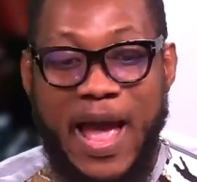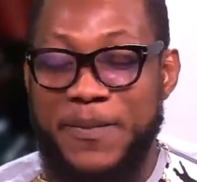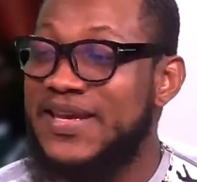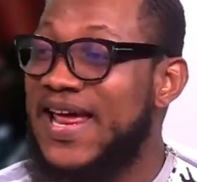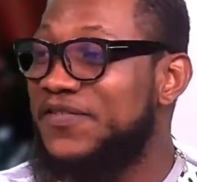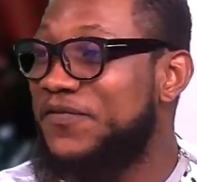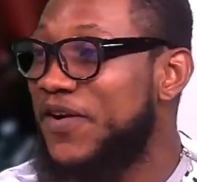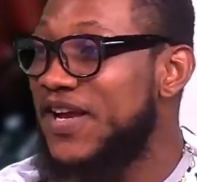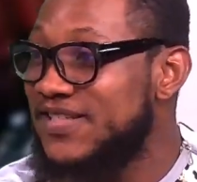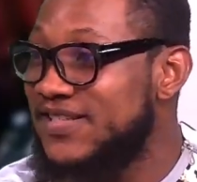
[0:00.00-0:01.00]
I mean, that
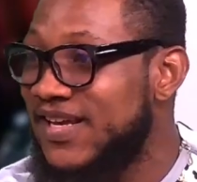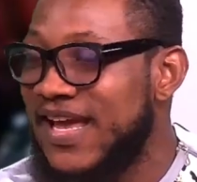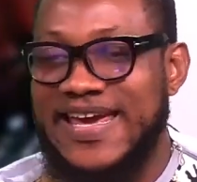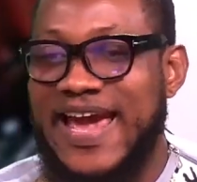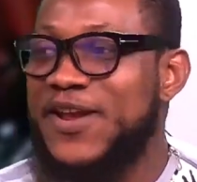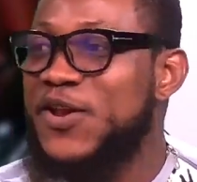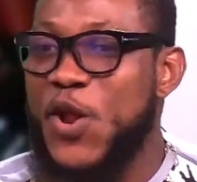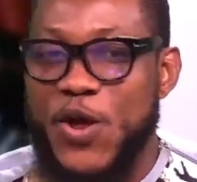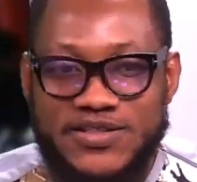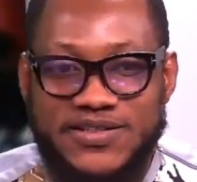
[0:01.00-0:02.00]
phrase
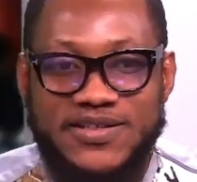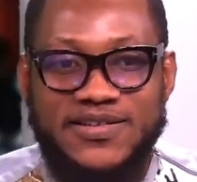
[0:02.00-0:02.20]
cannot